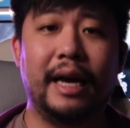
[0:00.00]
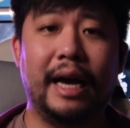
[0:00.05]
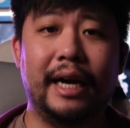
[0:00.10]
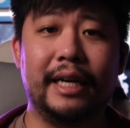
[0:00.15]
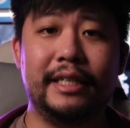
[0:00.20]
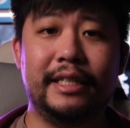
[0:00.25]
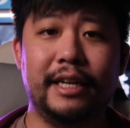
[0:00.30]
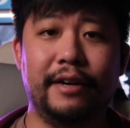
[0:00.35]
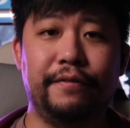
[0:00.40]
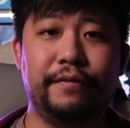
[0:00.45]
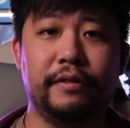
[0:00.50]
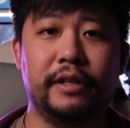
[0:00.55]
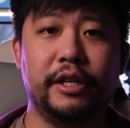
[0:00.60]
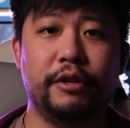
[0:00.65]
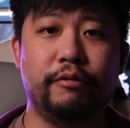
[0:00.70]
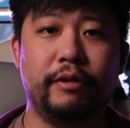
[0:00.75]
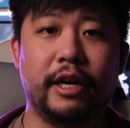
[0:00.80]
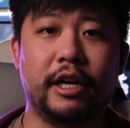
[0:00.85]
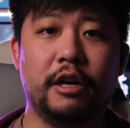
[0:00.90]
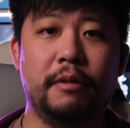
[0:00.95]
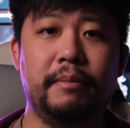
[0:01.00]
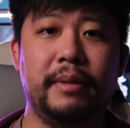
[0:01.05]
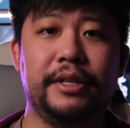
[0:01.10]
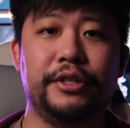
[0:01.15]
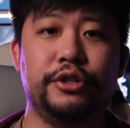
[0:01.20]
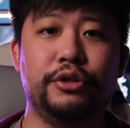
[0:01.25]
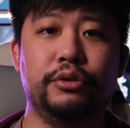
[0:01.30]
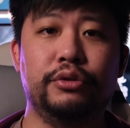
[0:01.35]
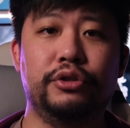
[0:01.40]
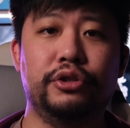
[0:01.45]
I definitely
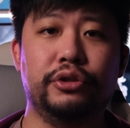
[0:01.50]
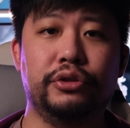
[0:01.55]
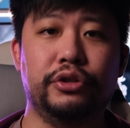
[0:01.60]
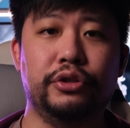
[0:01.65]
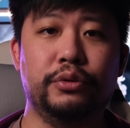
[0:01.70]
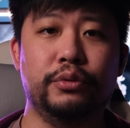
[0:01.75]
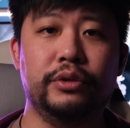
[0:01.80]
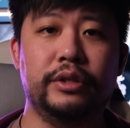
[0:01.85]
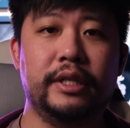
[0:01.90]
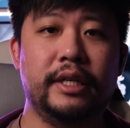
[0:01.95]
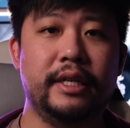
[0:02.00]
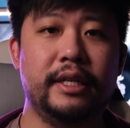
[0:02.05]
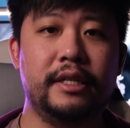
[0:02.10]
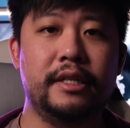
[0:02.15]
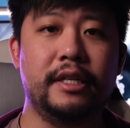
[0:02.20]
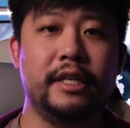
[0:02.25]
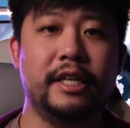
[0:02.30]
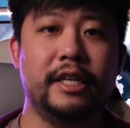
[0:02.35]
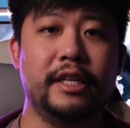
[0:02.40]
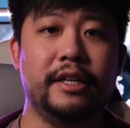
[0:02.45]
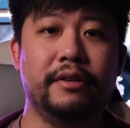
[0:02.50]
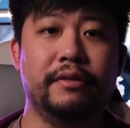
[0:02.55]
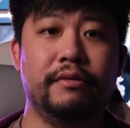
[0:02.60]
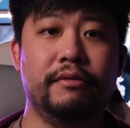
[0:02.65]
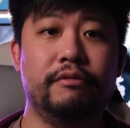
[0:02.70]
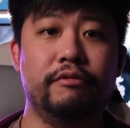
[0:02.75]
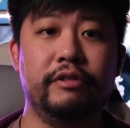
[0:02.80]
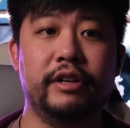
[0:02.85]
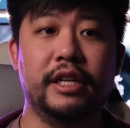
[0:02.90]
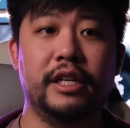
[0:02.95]
recommend you to use it
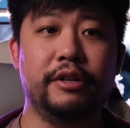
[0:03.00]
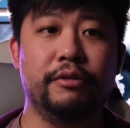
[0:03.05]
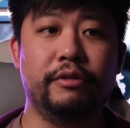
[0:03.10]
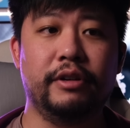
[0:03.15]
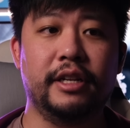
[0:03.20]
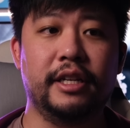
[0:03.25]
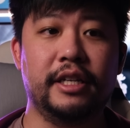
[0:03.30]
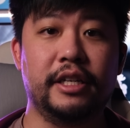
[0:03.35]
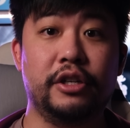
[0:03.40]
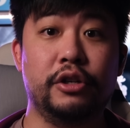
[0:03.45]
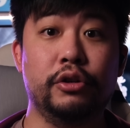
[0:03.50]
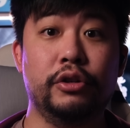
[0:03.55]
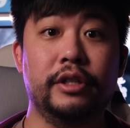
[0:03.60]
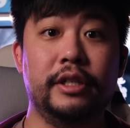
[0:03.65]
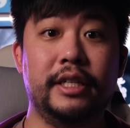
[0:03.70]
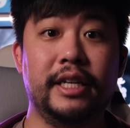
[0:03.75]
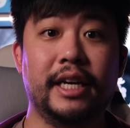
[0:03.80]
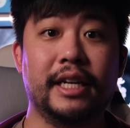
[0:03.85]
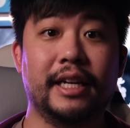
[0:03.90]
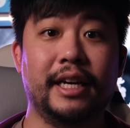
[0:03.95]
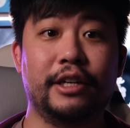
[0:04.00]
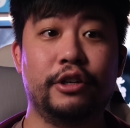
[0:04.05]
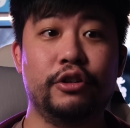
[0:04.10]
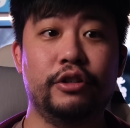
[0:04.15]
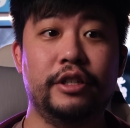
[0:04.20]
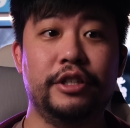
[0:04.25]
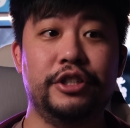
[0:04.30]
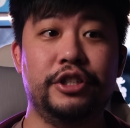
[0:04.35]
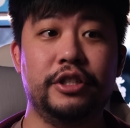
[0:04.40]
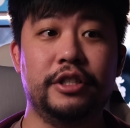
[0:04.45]
in really good daylight
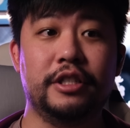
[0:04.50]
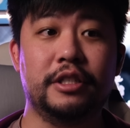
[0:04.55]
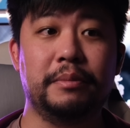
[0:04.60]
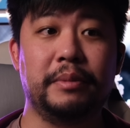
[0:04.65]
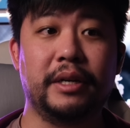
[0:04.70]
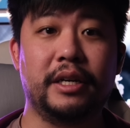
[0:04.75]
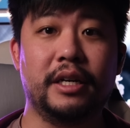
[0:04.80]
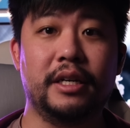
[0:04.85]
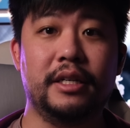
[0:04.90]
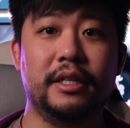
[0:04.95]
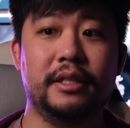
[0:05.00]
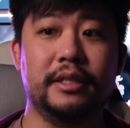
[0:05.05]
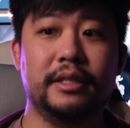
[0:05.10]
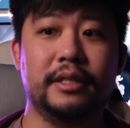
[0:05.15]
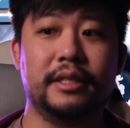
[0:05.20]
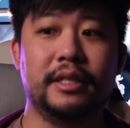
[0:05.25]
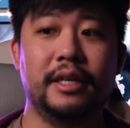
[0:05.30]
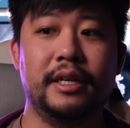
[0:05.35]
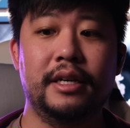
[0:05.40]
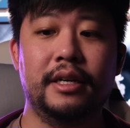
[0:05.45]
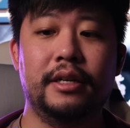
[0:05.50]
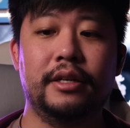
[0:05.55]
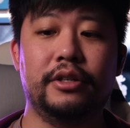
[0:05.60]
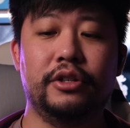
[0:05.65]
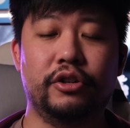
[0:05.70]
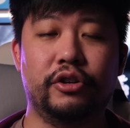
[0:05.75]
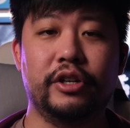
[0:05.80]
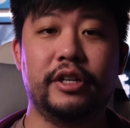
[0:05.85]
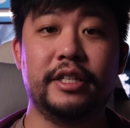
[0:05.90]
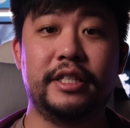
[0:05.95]
conditions, because
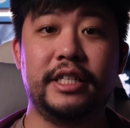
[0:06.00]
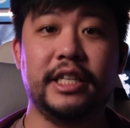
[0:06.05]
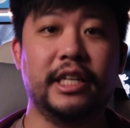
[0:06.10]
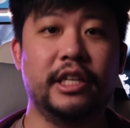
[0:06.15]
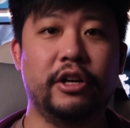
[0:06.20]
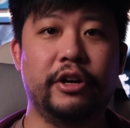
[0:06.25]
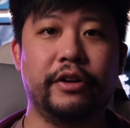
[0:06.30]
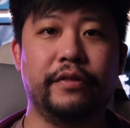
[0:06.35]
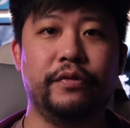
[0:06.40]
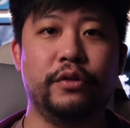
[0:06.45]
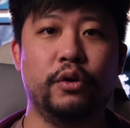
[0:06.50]
you're going to see a lot of